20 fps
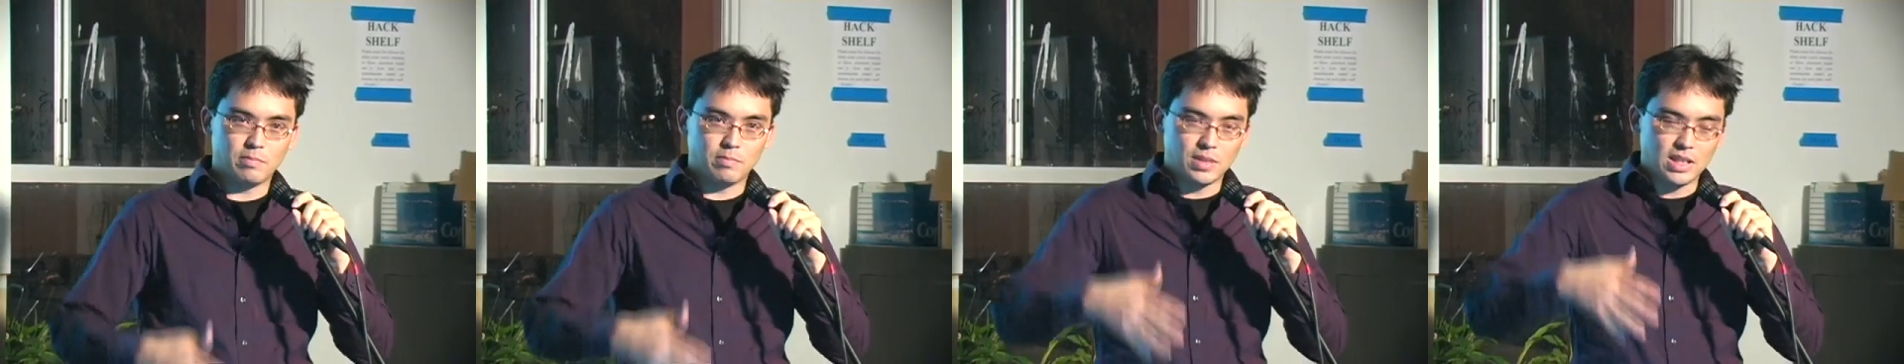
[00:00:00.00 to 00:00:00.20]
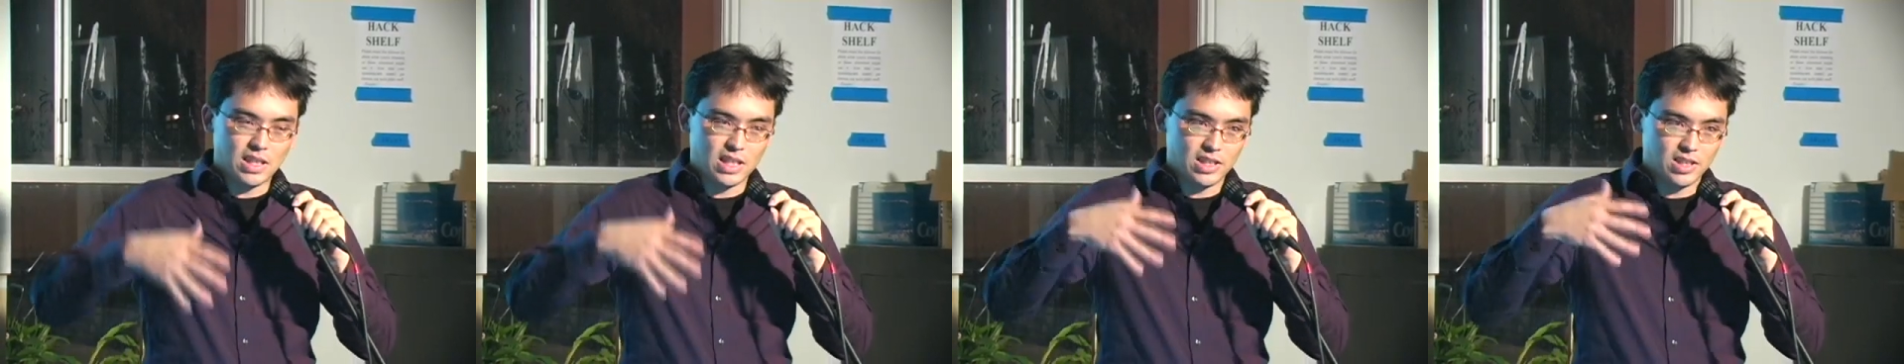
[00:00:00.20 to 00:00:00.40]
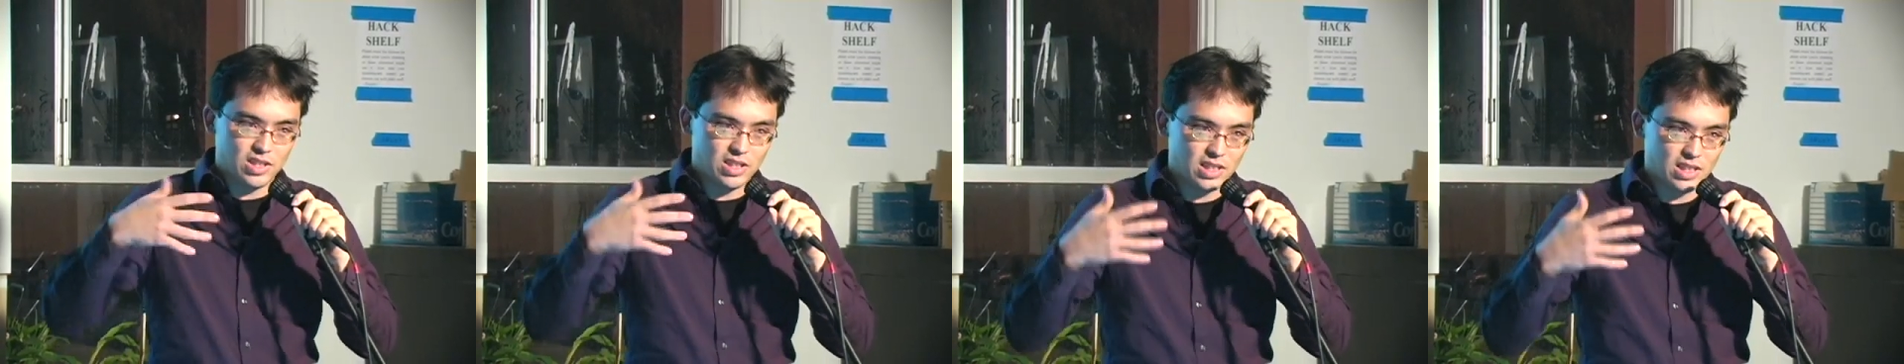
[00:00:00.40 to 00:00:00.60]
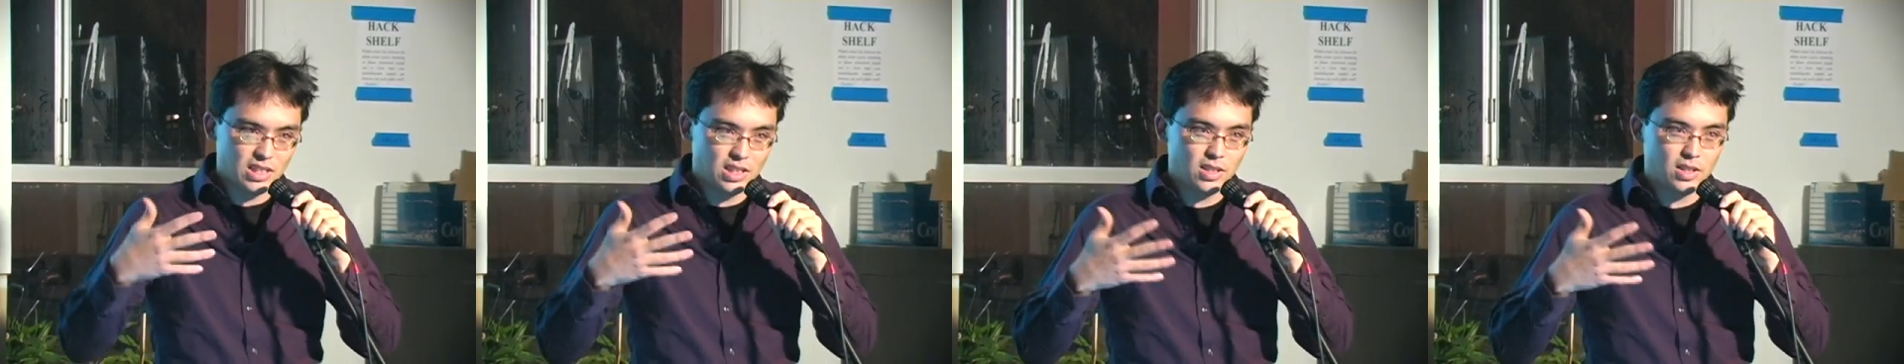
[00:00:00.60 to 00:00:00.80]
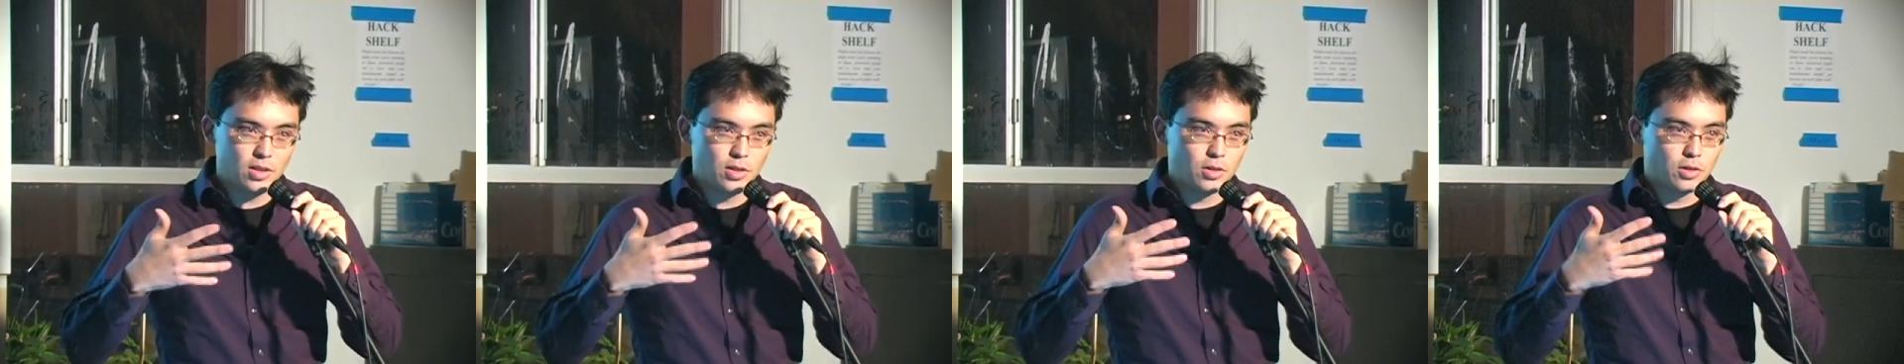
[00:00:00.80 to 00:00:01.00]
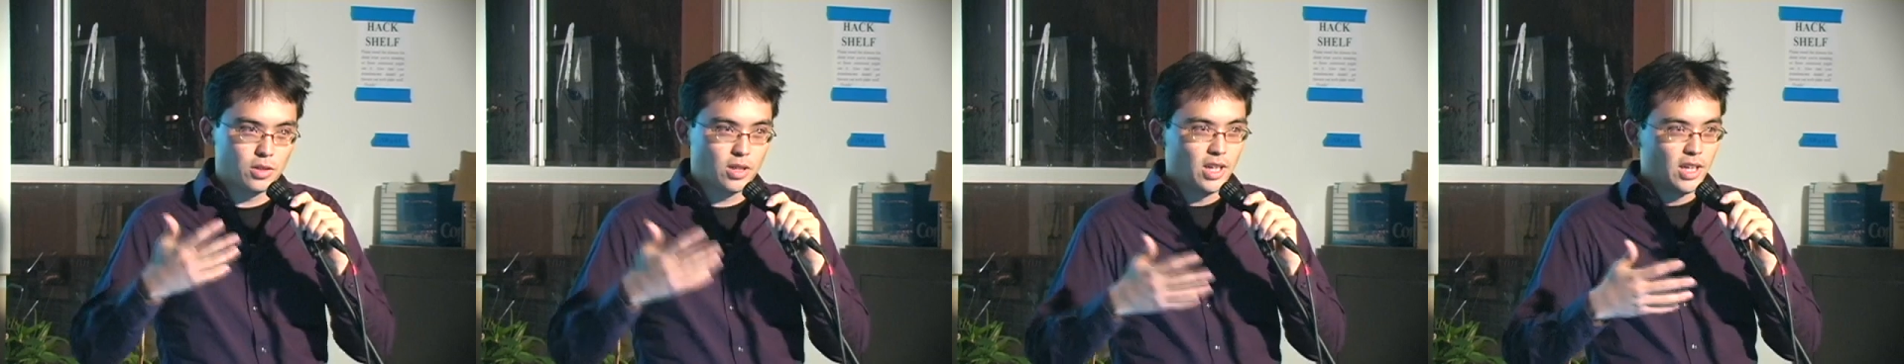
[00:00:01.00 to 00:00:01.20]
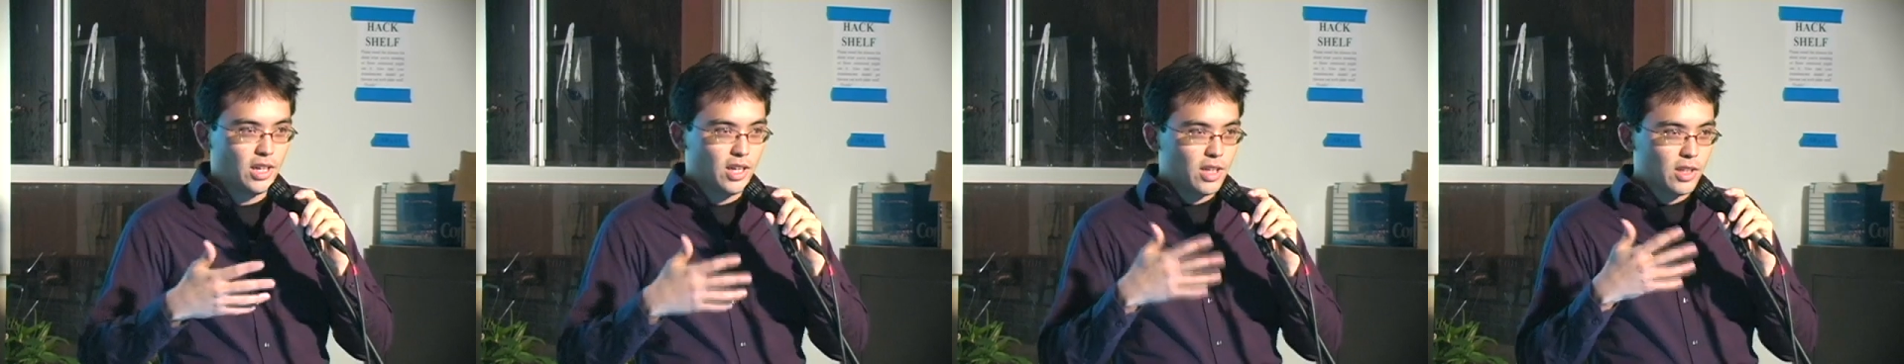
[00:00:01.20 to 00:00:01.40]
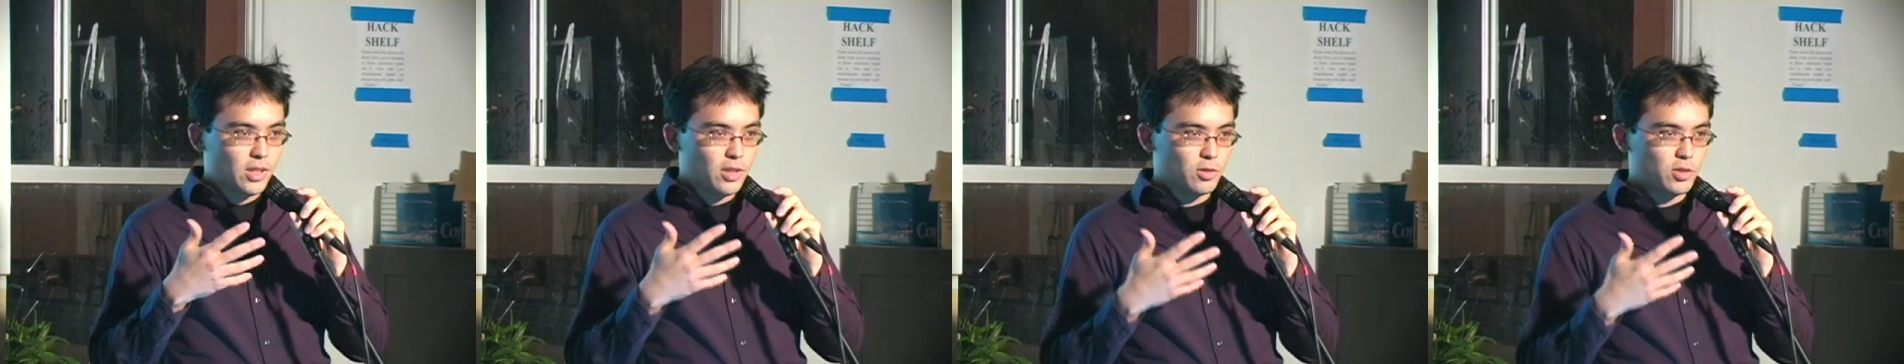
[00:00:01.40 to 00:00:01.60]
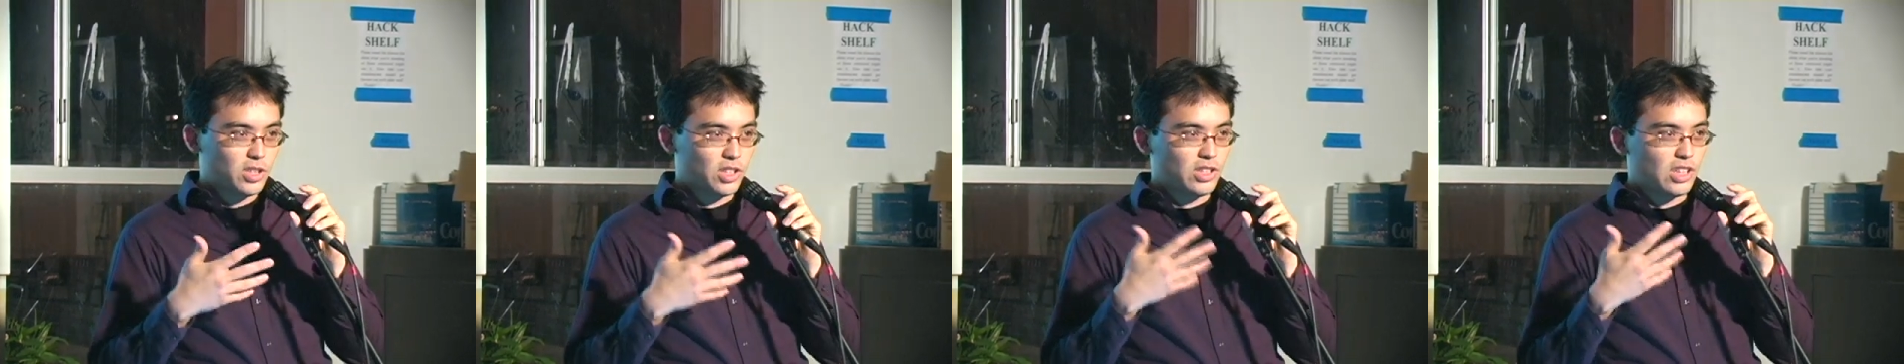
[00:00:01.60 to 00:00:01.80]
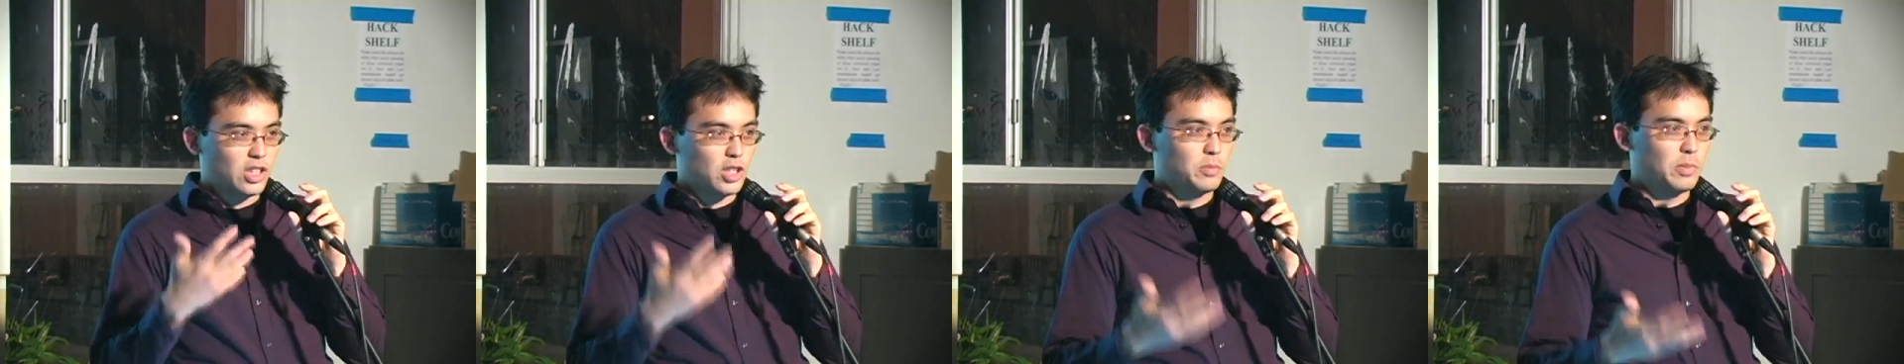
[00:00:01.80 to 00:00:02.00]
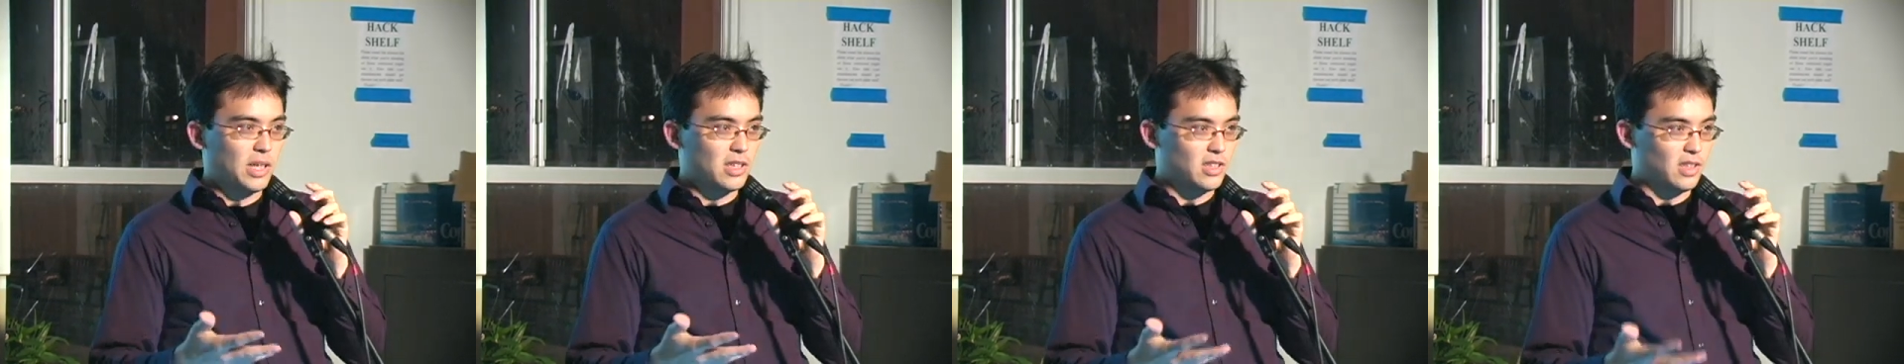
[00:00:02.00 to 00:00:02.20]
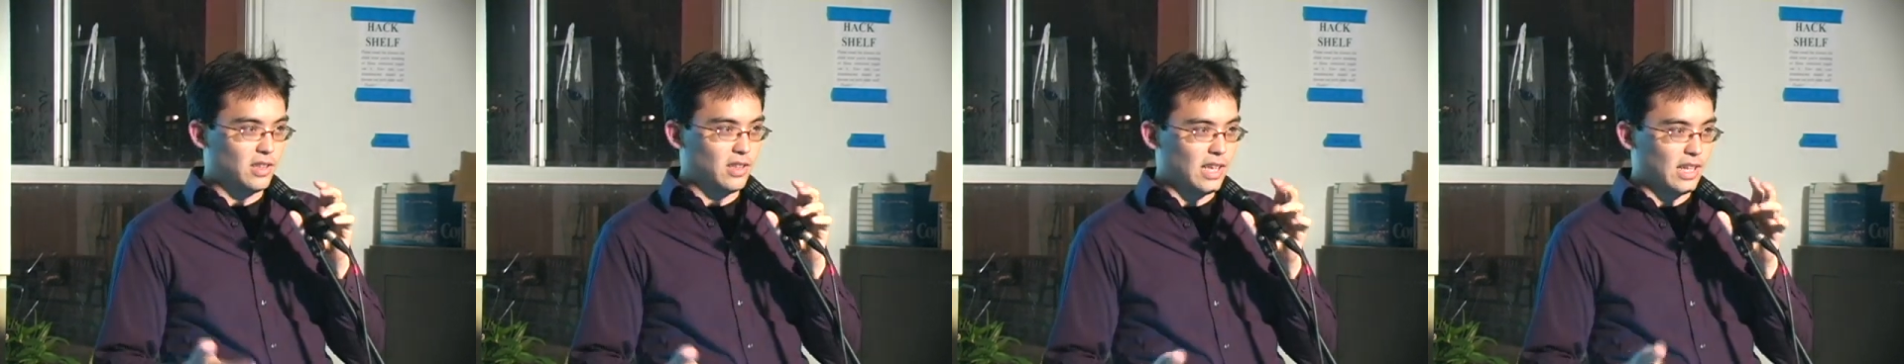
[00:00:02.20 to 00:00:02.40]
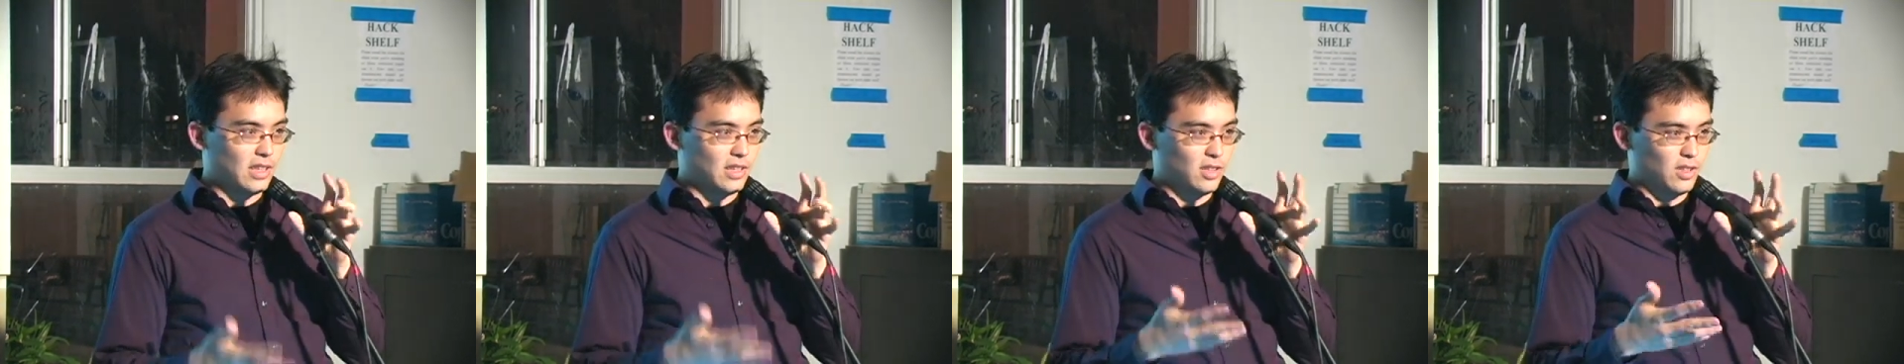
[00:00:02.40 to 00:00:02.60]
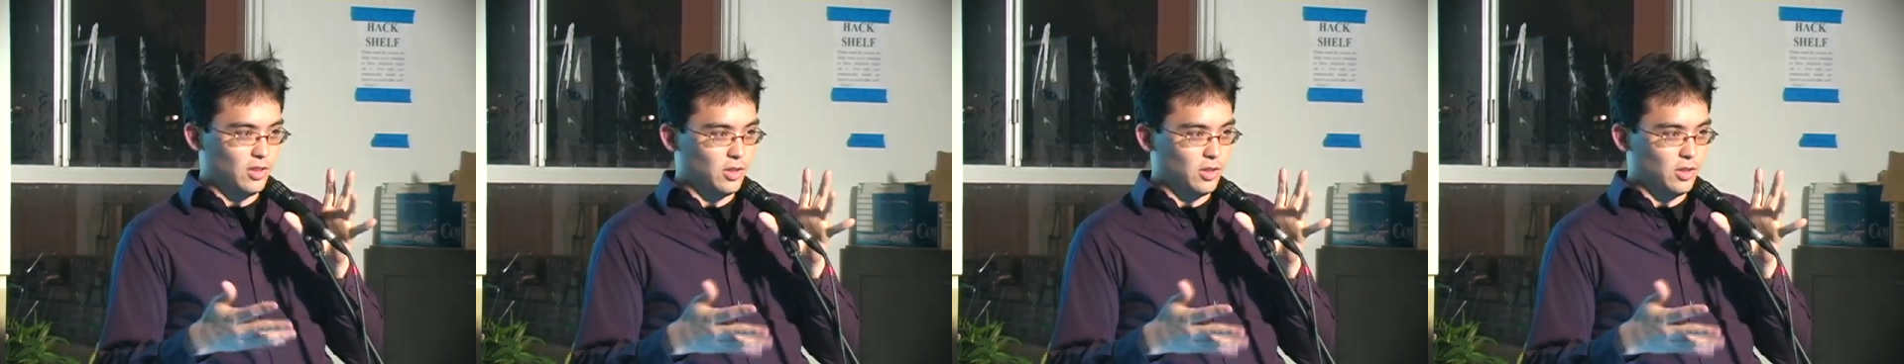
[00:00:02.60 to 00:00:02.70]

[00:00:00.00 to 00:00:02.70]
because you're just expected that